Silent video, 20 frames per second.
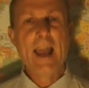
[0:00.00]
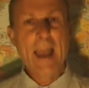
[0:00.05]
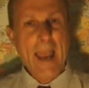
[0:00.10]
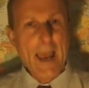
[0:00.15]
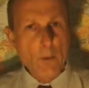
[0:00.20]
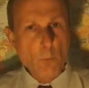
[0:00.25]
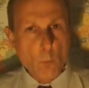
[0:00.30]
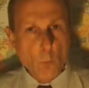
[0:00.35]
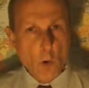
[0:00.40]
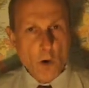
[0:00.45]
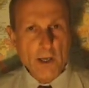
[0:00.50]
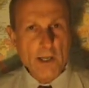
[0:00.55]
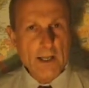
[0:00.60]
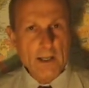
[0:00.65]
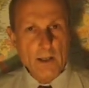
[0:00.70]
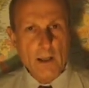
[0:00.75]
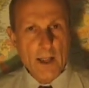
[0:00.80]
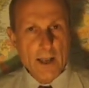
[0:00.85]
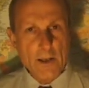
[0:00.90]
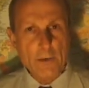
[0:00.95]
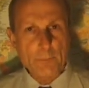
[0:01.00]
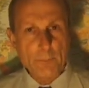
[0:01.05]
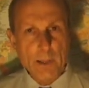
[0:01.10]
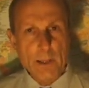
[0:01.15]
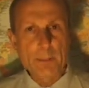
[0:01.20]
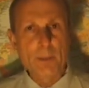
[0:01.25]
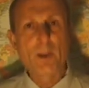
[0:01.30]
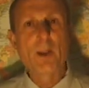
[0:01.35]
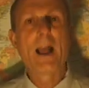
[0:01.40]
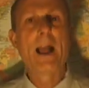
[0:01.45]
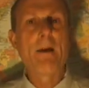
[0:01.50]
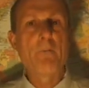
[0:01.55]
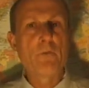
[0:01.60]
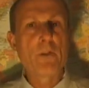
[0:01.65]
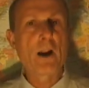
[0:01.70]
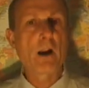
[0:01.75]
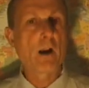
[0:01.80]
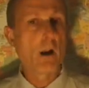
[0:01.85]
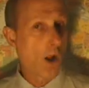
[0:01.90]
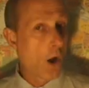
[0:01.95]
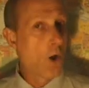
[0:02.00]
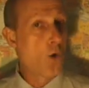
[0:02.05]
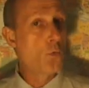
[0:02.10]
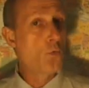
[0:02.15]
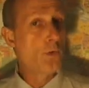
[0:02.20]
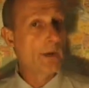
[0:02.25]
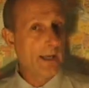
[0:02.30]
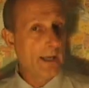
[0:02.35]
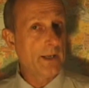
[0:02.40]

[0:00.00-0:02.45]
And working class people have their own